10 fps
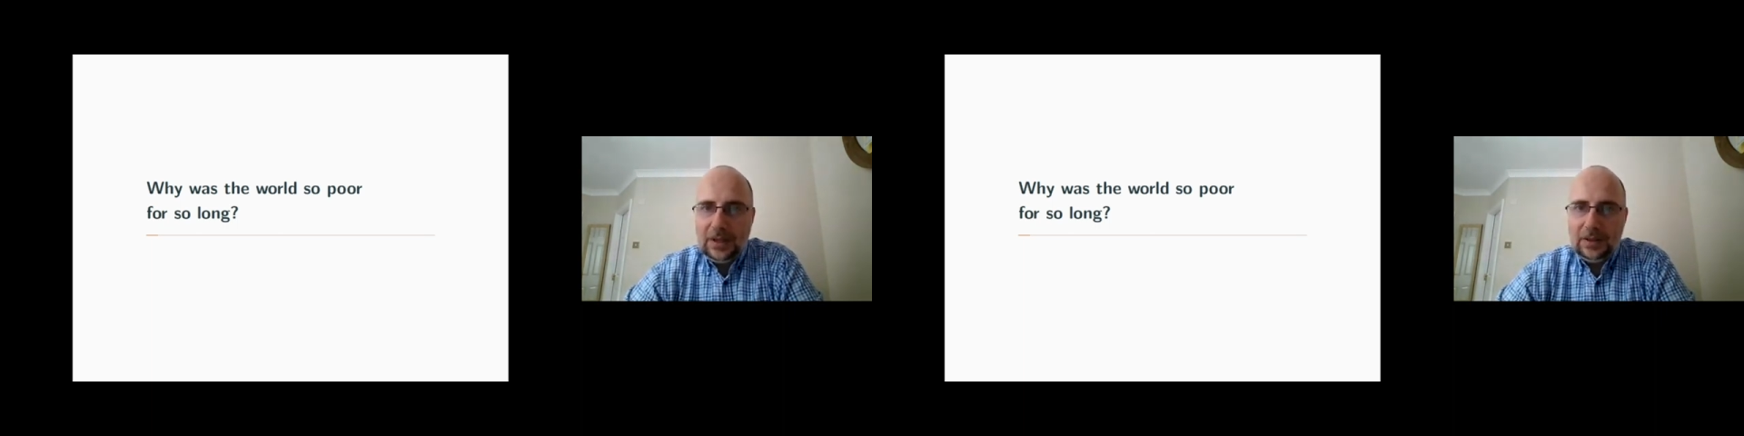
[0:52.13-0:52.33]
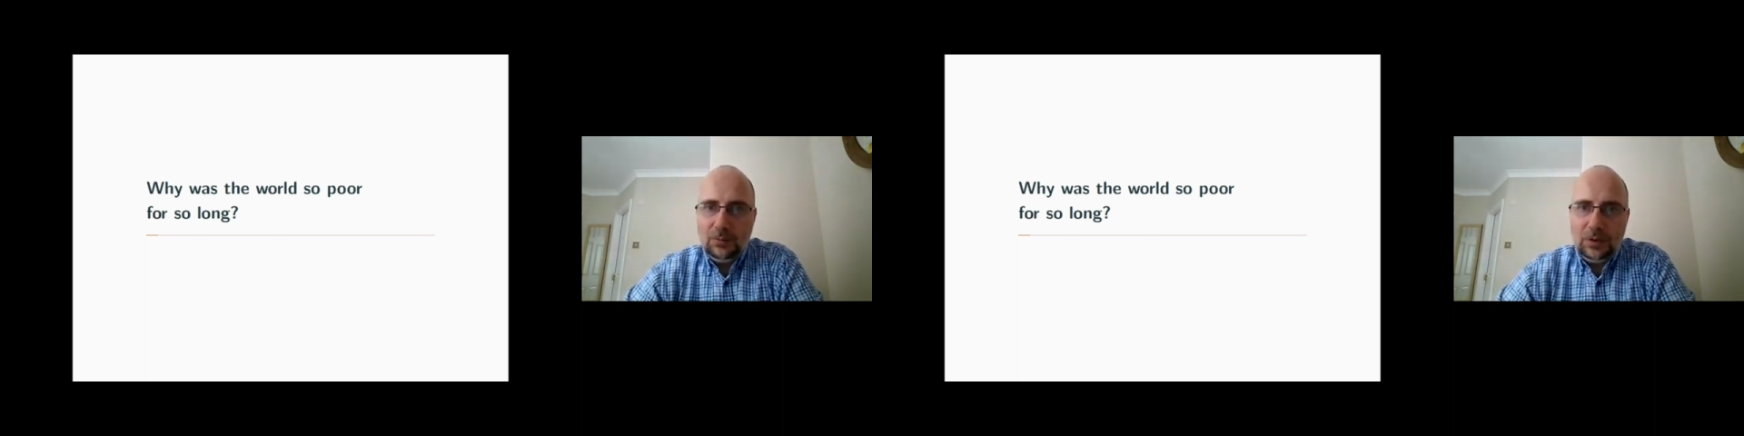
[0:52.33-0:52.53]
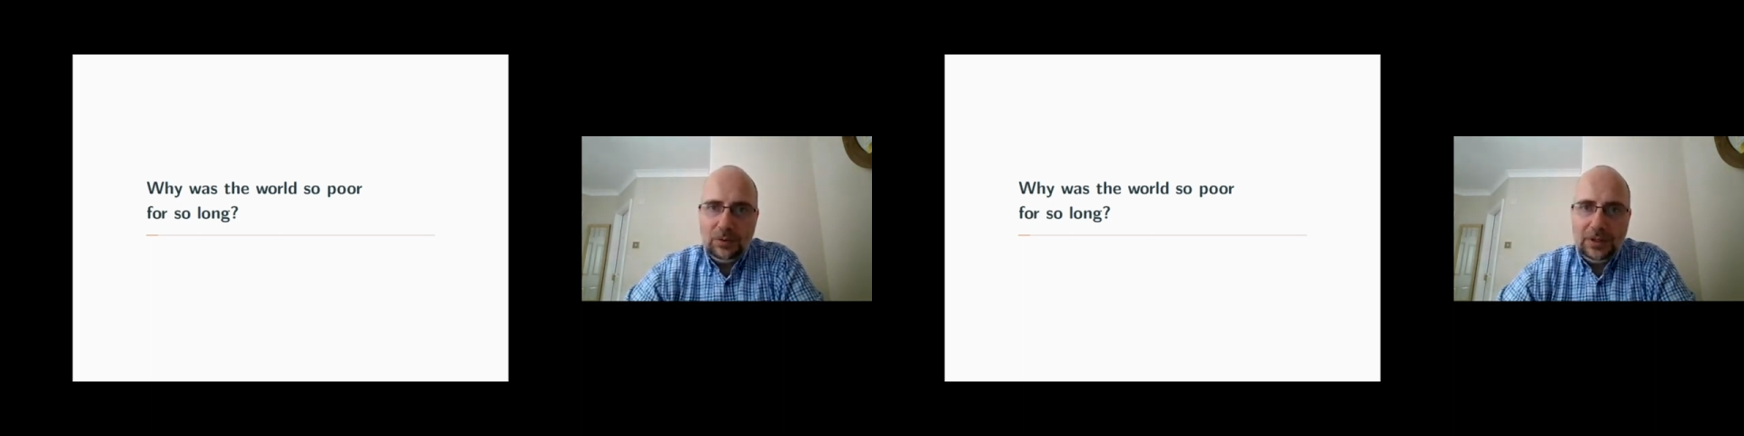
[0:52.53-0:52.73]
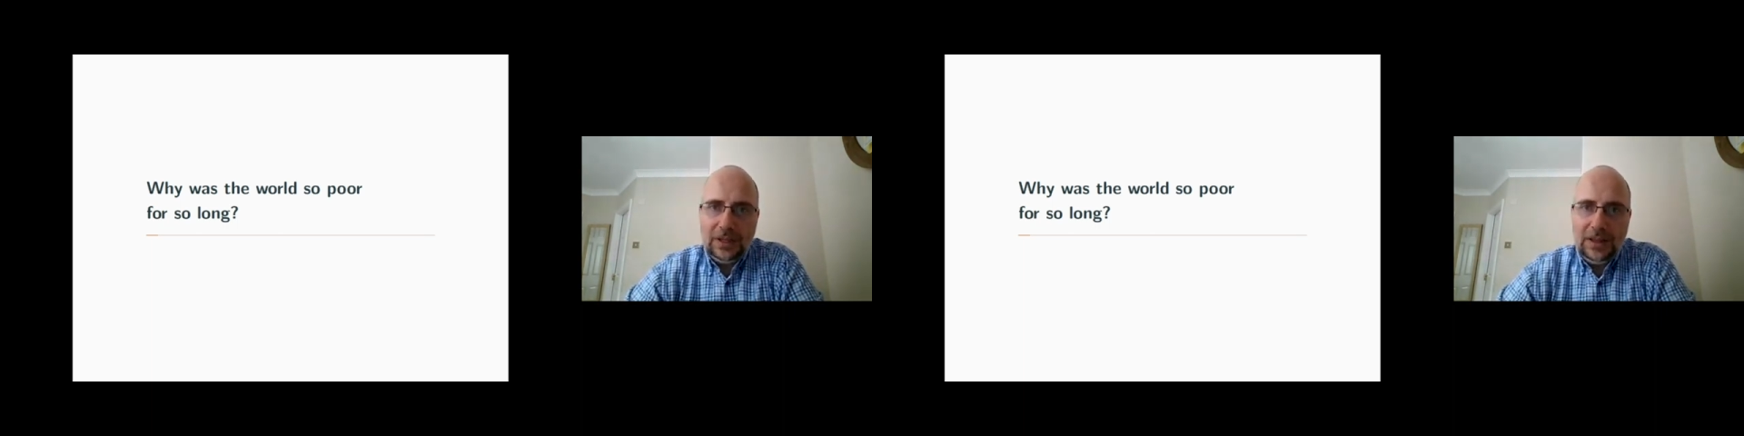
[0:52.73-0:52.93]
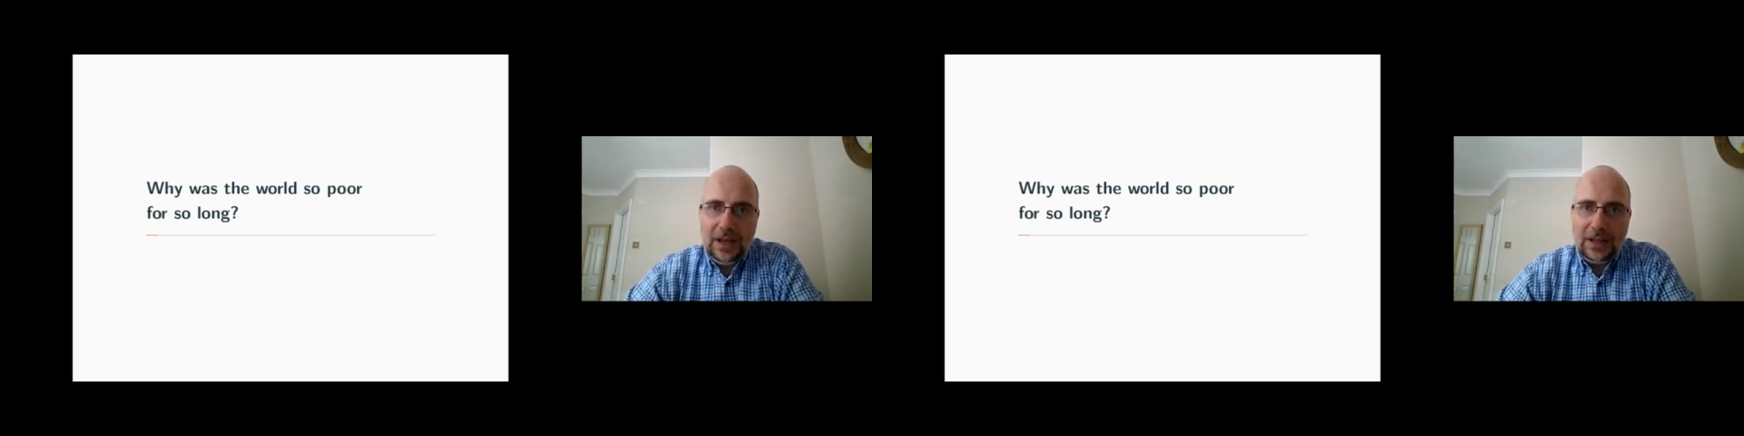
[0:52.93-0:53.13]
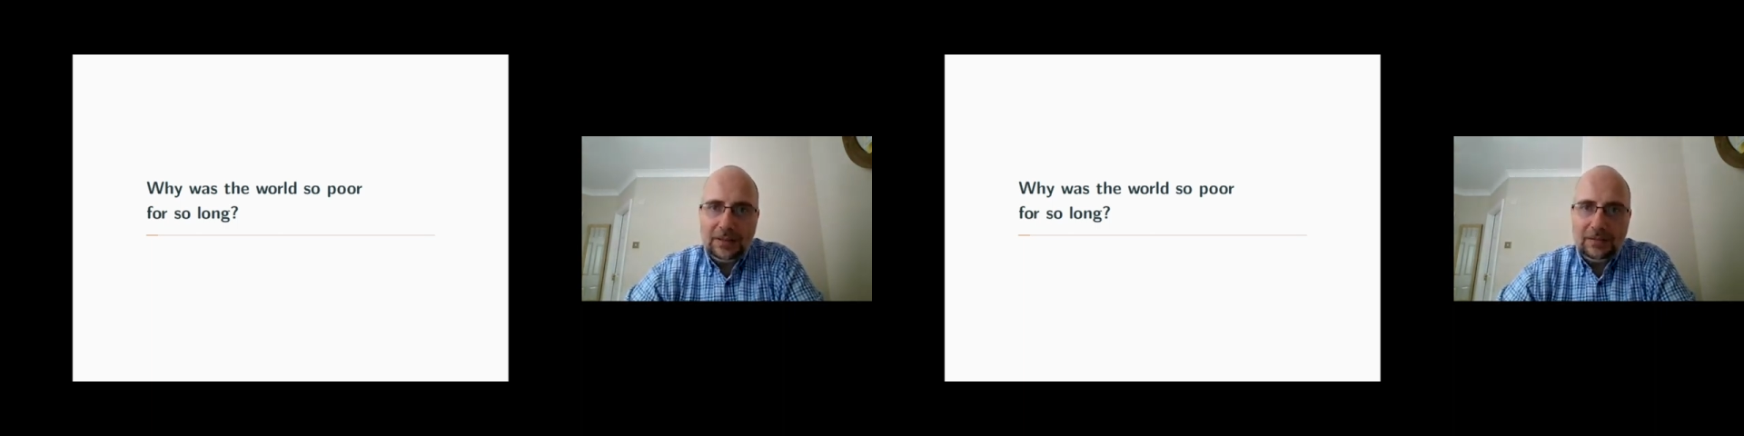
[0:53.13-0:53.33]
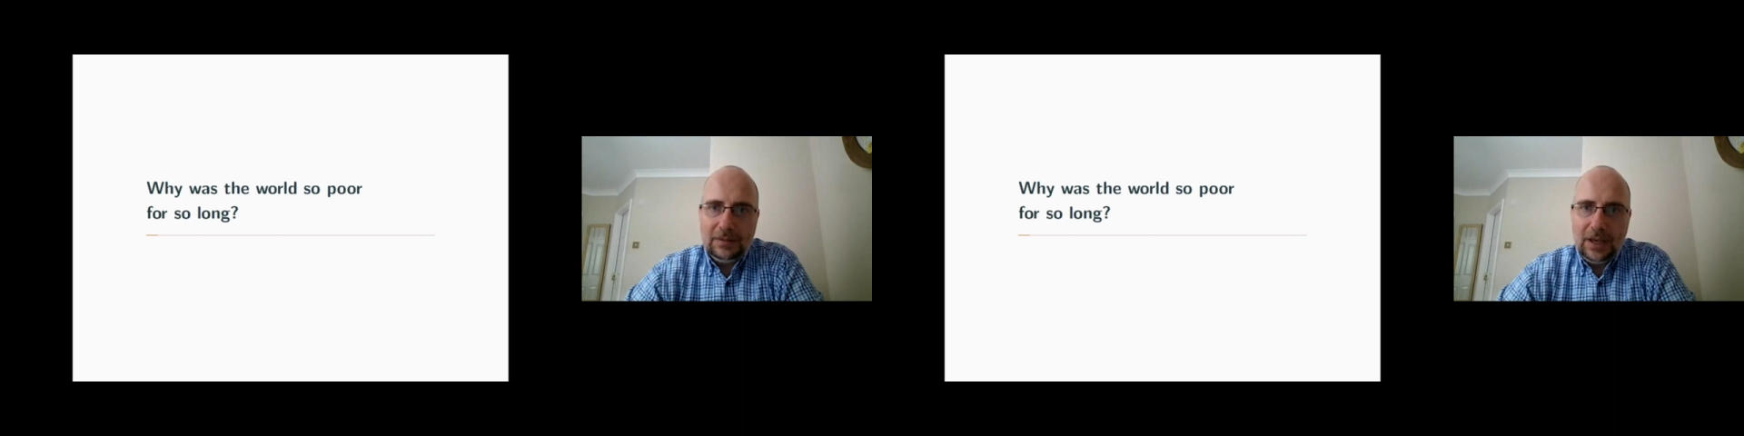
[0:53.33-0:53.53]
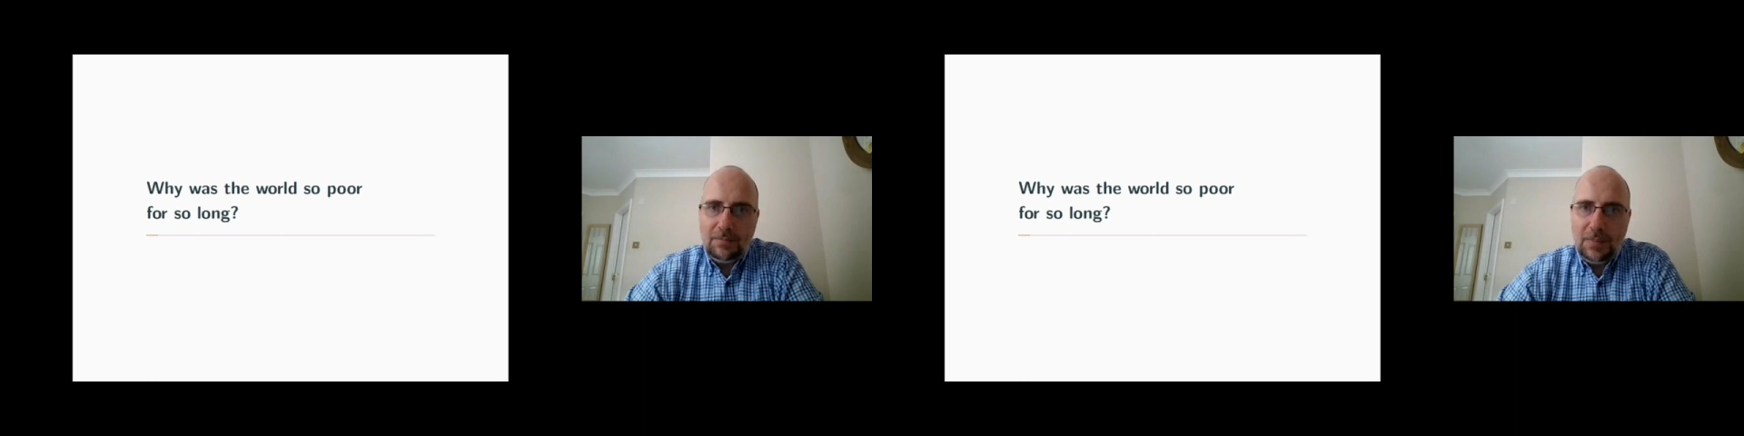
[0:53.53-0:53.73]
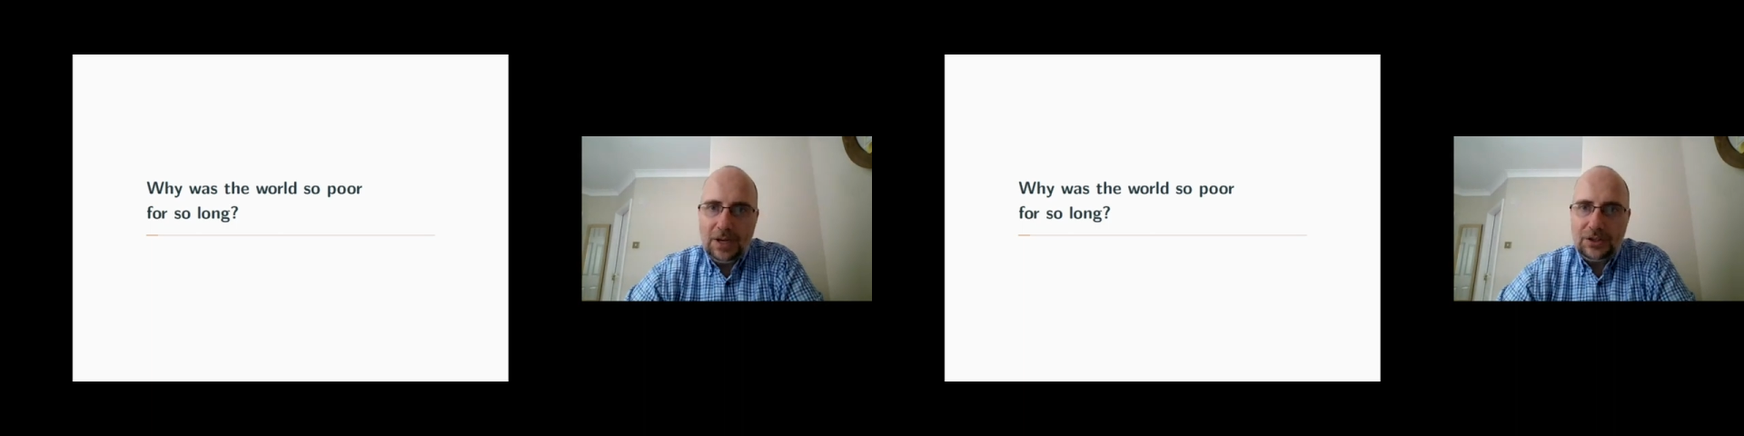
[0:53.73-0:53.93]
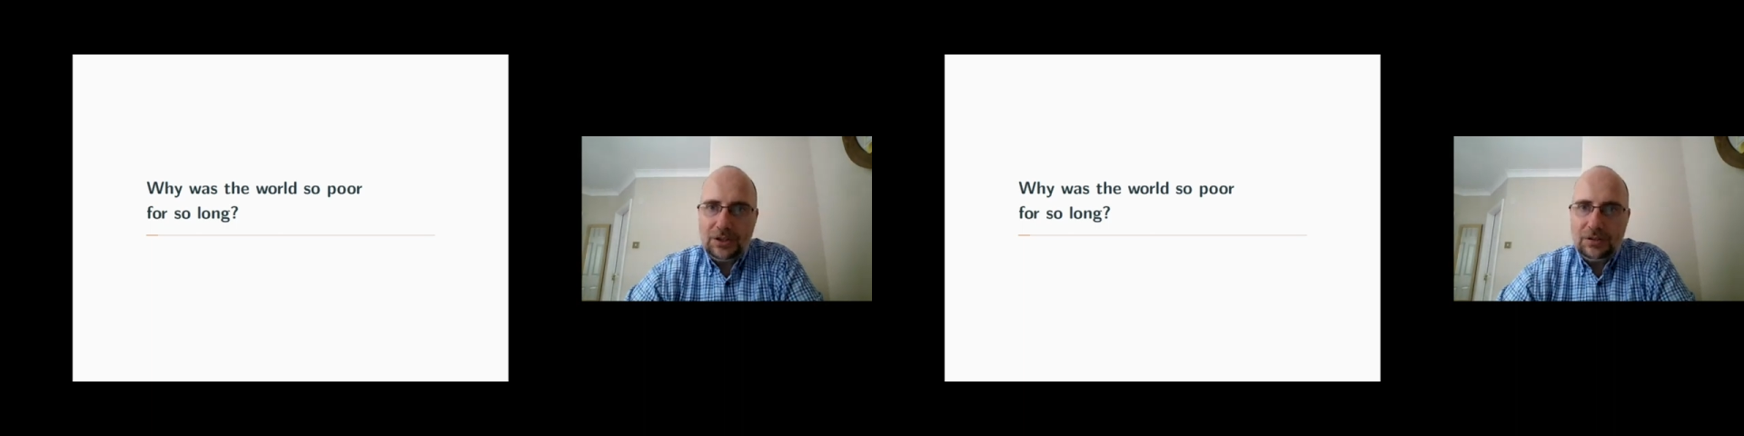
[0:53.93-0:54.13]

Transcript: that the world cannot get much